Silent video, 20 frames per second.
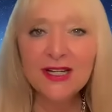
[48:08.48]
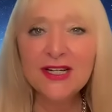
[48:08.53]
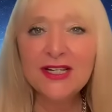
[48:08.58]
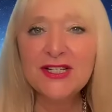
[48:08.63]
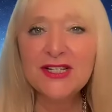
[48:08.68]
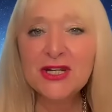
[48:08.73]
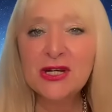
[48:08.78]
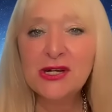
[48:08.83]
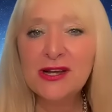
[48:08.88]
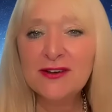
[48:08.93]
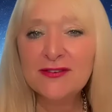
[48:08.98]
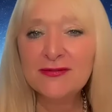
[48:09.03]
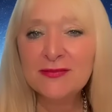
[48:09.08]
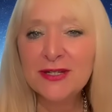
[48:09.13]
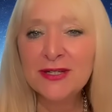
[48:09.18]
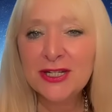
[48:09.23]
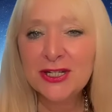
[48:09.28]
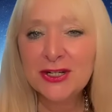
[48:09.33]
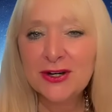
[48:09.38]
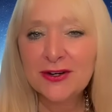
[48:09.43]
I do love
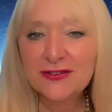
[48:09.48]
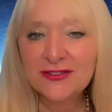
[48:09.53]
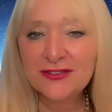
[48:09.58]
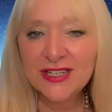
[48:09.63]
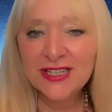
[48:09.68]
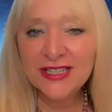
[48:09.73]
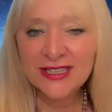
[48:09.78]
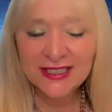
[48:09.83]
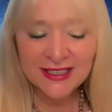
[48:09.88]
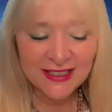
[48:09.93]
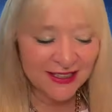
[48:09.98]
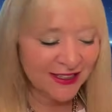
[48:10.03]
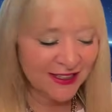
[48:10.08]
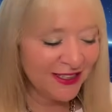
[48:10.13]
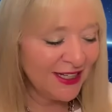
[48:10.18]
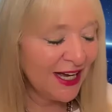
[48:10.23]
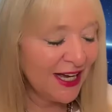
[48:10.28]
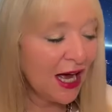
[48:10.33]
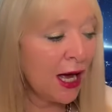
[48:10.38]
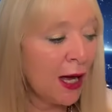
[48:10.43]
me a coffee.
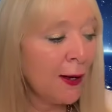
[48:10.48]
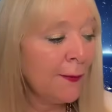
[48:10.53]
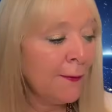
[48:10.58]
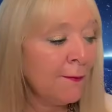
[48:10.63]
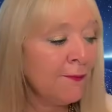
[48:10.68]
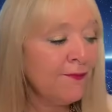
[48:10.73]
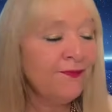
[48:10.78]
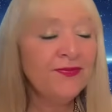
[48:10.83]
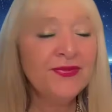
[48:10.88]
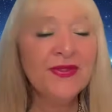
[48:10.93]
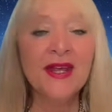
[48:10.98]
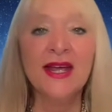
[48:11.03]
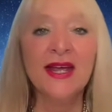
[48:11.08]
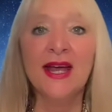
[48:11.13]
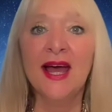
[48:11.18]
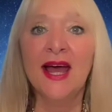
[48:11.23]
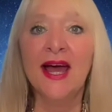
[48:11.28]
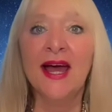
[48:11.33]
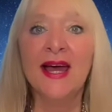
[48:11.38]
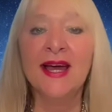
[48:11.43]
You
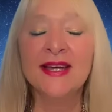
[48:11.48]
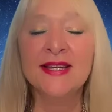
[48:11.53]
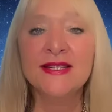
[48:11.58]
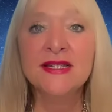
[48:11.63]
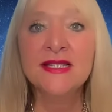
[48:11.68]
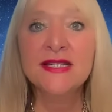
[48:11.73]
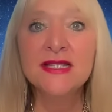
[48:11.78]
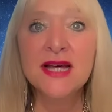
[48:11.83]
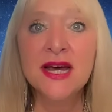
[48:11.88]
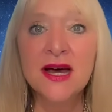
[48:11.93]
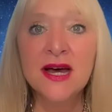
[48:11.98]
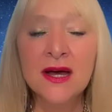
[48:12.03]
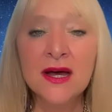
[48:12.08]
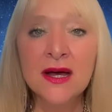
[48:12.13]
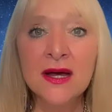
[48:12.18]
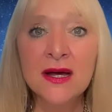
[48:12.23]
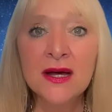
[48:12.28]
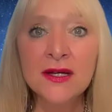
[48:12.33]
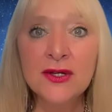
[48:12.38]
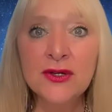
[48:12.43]

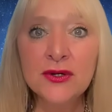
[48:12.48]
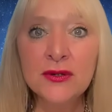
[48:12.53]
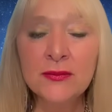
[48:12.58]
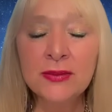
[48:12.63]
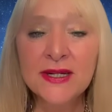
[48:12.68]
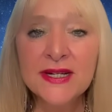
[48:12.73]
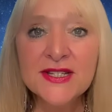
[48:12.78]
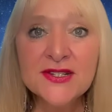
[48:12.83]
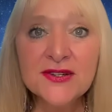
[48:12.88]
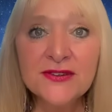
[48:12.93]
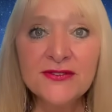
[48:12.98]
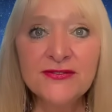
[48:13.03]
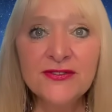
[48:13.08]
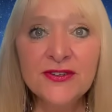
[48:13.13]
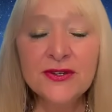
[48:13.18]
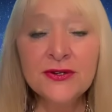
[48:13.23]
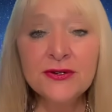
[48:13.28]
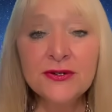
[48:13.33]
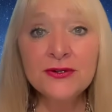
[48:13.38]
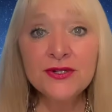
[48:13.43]
can bless your
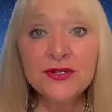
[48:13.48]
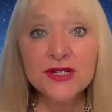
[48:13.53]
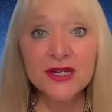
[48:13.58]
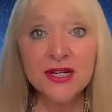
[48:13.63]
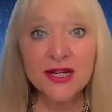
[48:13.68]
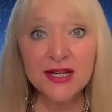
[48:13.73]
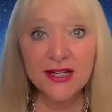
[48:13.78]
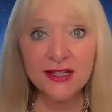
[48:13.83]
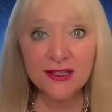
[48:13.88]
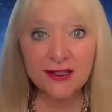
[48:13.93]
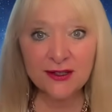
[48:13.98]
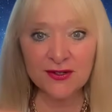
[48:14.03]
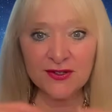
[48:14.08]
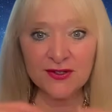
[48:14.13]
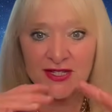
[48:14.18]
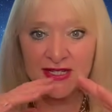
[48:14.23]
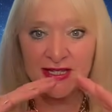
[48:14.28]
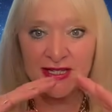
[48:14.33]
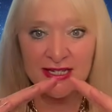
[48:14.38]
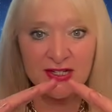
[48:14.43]
food, you know,
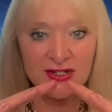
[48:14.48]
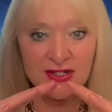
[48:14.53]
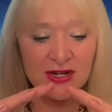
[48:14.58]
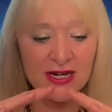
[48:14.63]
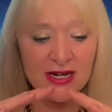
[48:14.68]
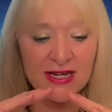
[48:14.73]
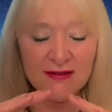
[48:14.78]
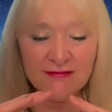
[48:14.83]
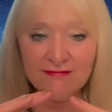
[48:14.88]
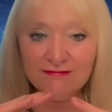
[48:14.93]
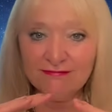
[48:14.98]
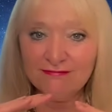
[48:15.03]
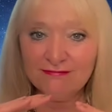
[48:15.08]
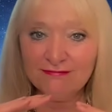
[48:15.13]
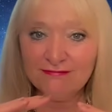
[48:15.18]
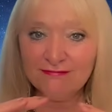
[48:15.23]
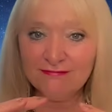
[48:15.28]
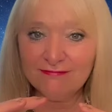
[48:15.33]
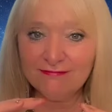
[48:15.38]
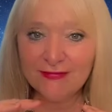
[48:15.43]
just literally.
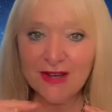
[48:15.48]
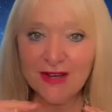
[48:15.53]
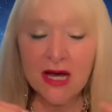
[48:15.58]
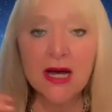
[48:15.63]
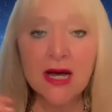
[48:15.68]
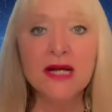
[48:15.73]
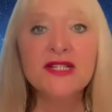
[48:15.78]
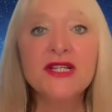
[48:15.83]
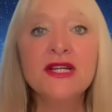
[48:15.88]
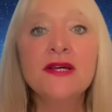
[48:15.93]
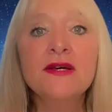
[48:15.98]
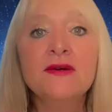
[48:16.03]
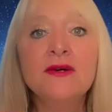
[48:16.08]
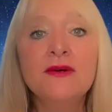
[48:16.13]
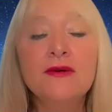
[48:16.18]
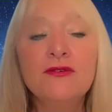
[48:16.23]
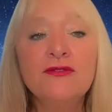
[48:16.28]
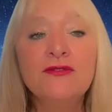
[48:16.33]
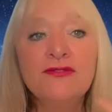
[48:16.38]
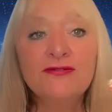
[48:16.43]
To
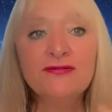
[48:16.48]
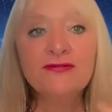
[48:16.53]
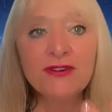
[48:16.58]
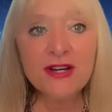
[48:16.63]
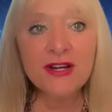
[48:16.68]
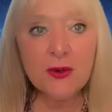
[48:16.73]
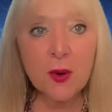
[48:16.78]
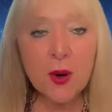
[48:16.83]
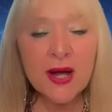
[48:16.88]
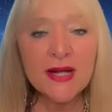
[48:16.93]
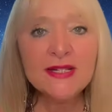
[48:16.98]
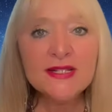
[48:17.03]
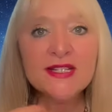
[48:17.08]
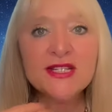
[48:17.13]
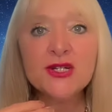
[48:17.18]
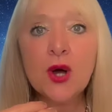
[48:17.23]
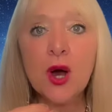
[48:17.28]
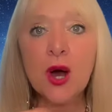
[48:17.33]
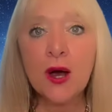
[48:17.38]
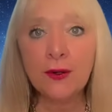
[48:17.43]

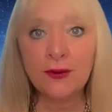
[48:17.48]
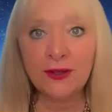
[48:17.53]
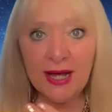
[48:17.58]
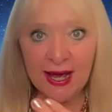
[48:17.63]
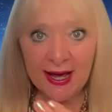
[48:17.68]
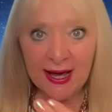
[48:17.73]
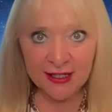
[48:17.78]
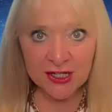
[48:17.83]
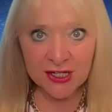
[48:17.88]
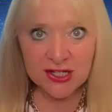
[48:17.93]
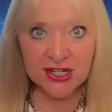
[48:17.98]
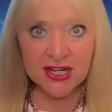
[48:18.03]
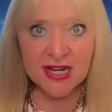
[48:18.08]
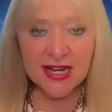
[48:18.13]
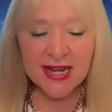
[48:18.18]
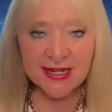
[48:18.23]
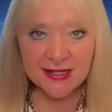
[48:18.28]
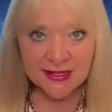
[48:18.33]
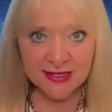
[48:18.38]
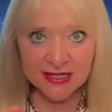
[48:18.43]
frequency your own energy
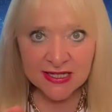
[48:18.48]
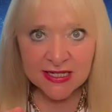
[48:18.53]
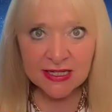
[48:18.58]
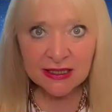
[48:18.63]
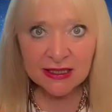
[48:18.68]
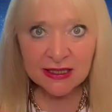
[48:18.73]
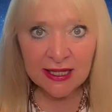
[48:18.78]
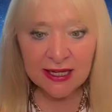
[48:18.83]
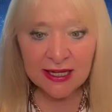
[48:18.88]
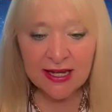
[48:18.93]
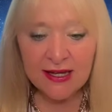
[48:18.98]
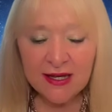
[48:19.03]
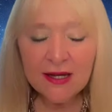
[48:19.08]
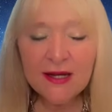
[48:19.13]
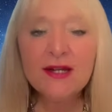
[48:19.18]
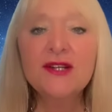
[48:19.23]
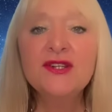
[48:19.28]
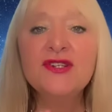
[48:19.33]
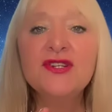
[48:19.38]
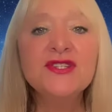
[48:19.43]
instantly,
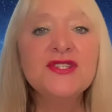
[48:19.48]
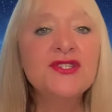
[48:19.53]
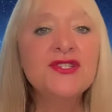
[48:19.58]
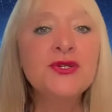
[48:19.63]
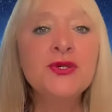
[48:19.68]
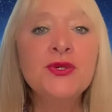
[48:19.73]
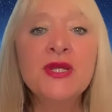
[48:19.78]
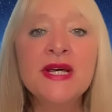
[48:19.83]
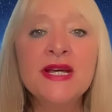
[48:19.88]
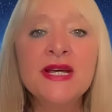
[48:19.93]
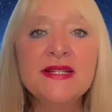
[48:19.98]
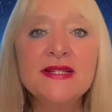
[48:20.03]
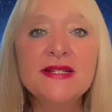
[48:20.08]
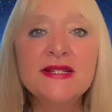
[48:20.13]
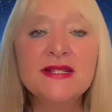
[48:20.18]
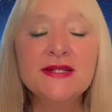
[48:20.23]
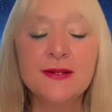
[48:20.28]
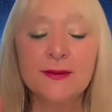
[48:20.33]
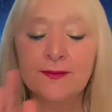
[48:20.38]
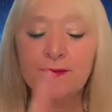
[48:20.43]
just do
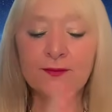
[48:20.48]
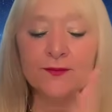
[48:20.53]
this.